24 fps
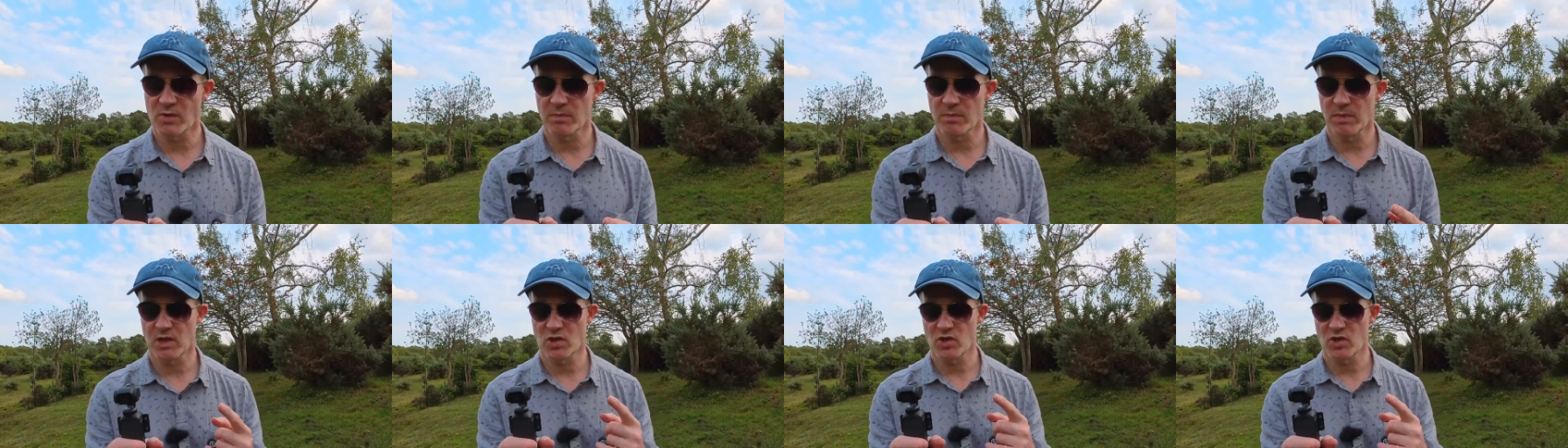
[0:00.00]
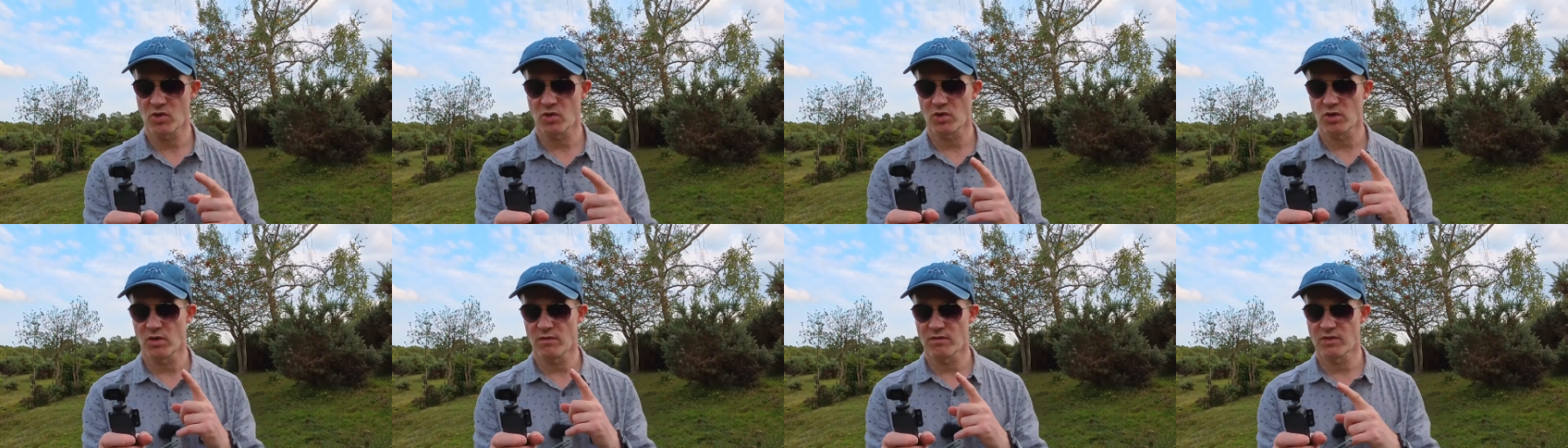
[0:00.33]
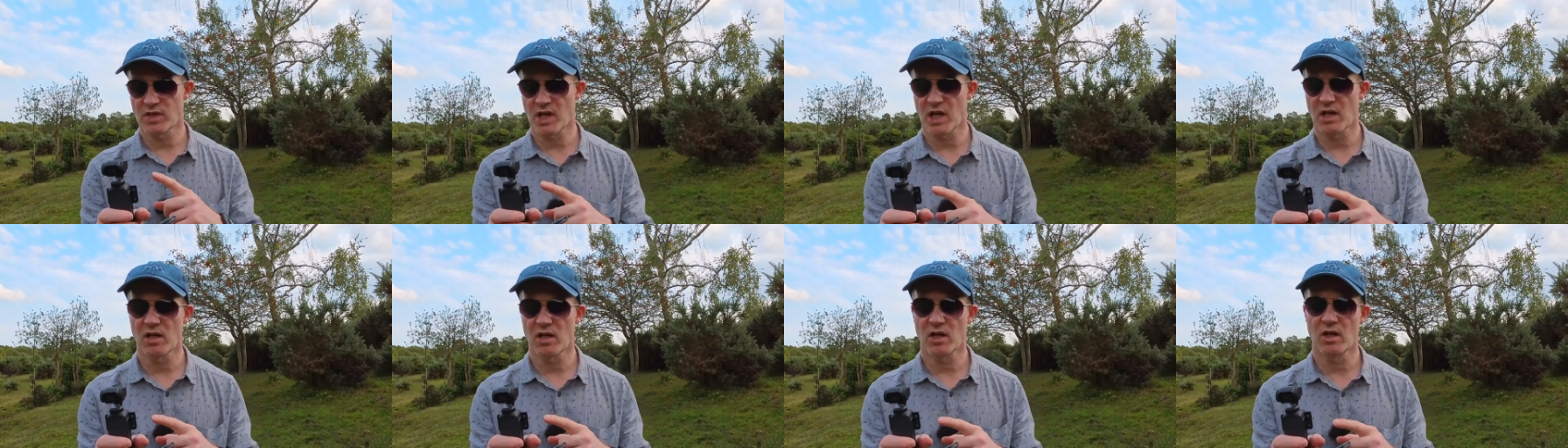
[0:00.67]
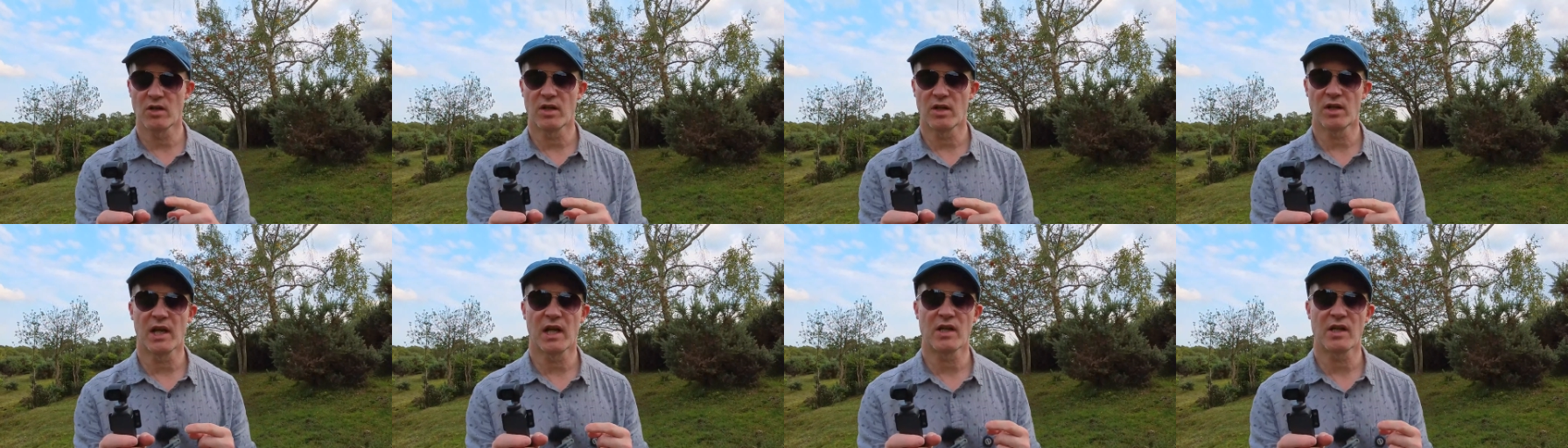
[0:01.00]
So make sure you've
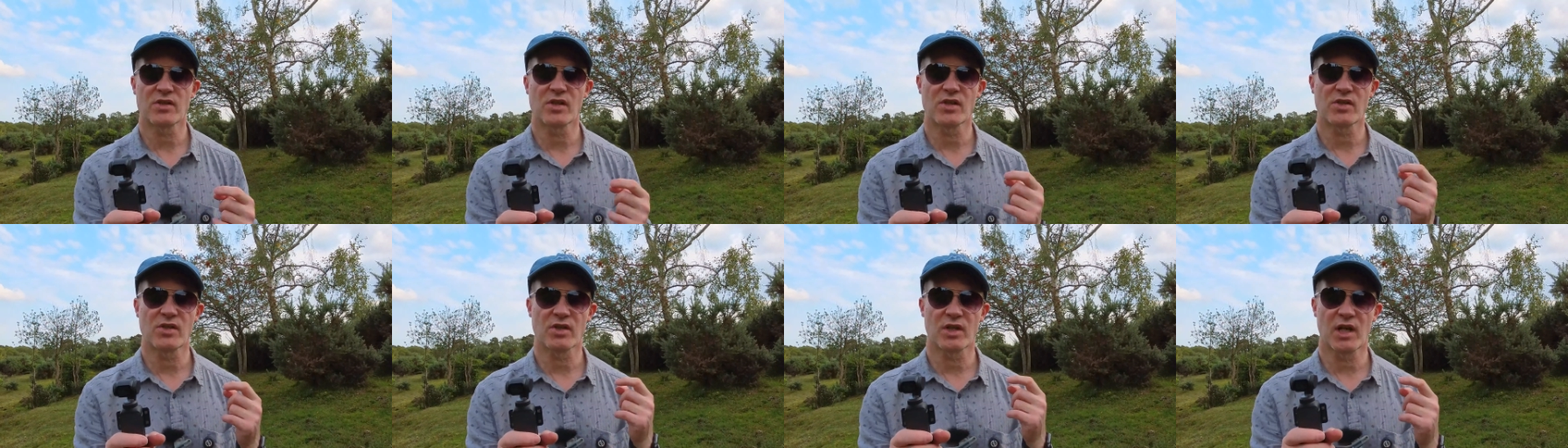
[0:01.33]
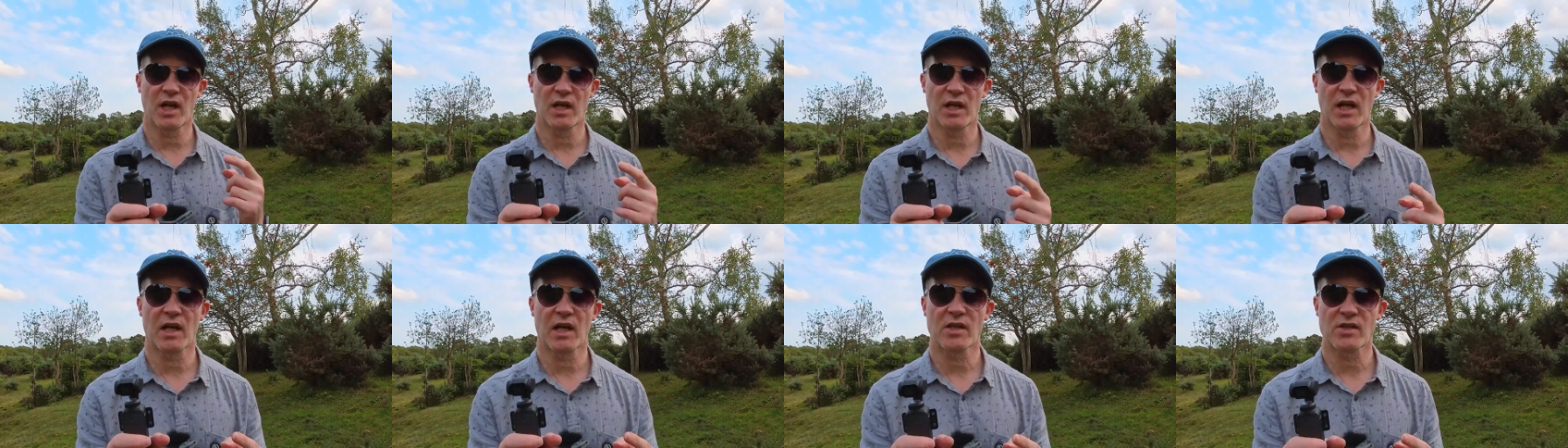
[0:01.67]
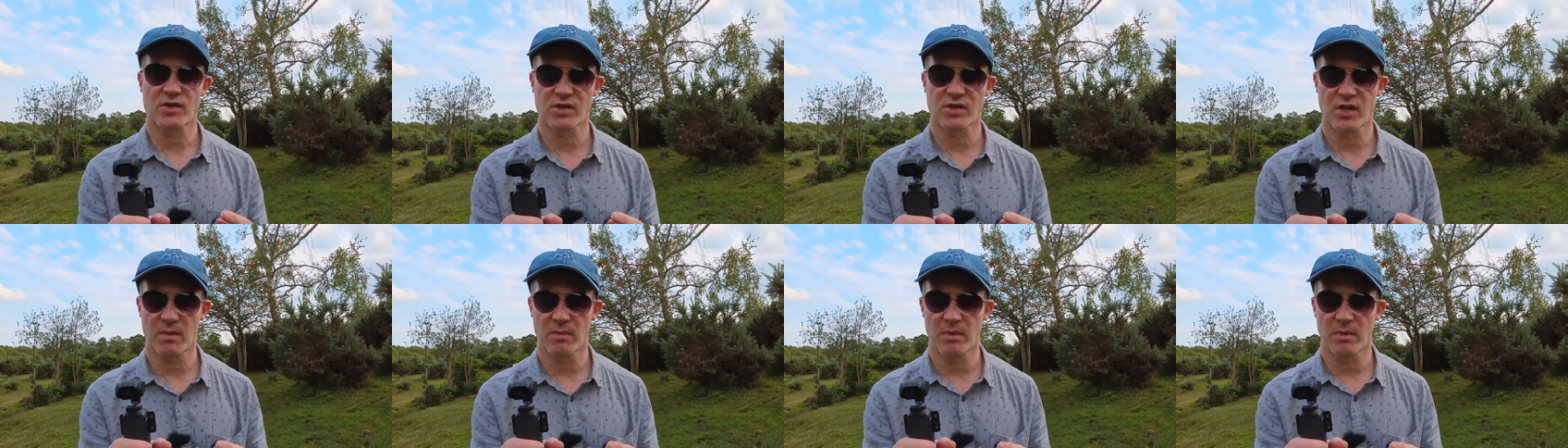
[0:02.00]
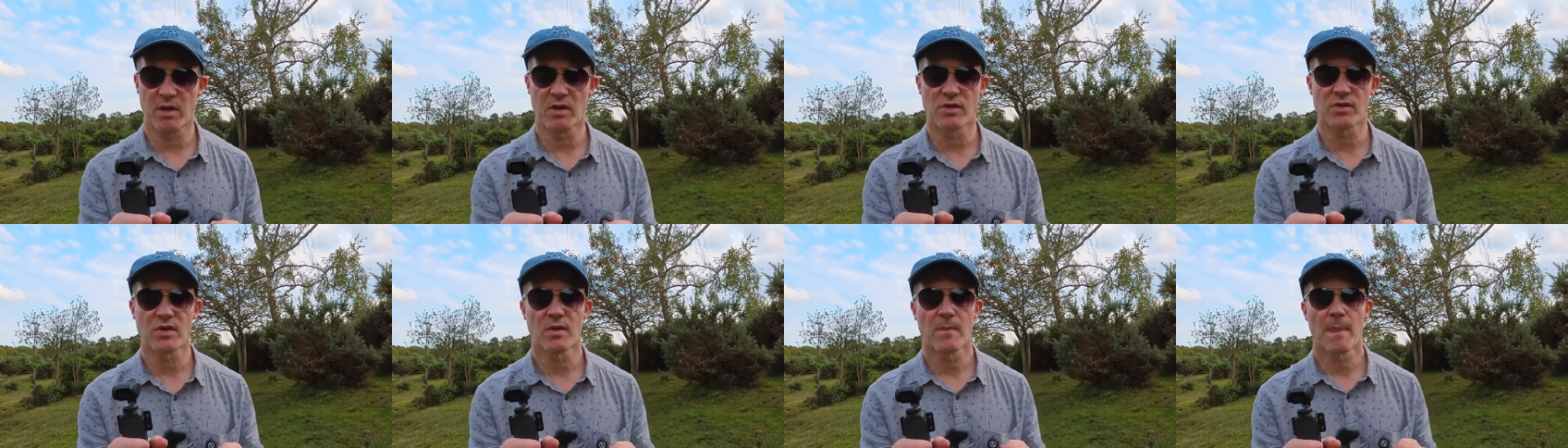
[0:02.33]
downloaded that to gain access to that
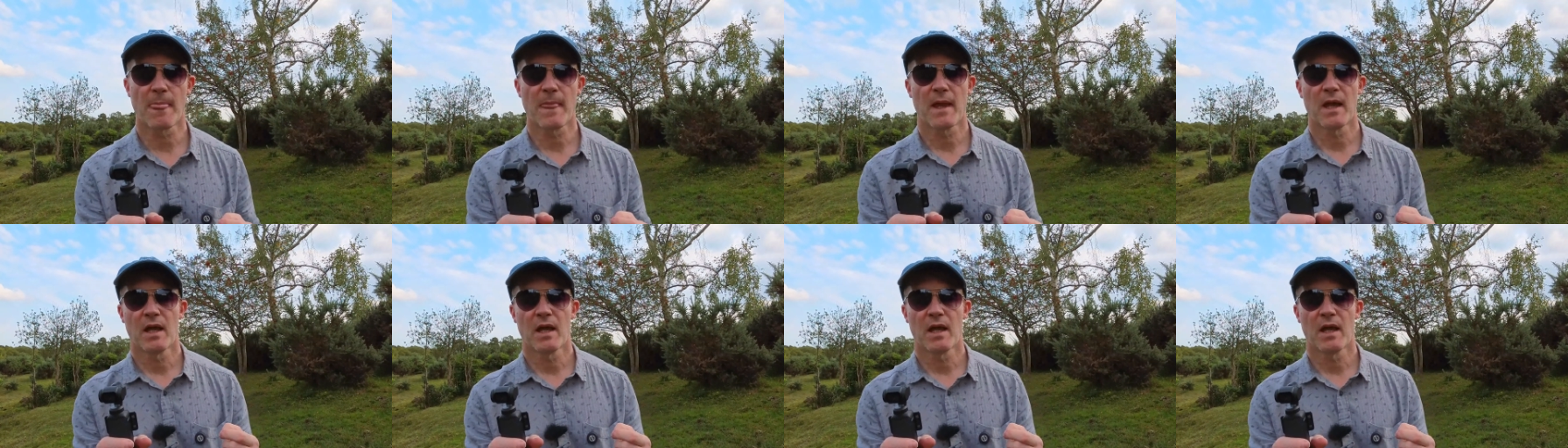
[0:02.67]
mode.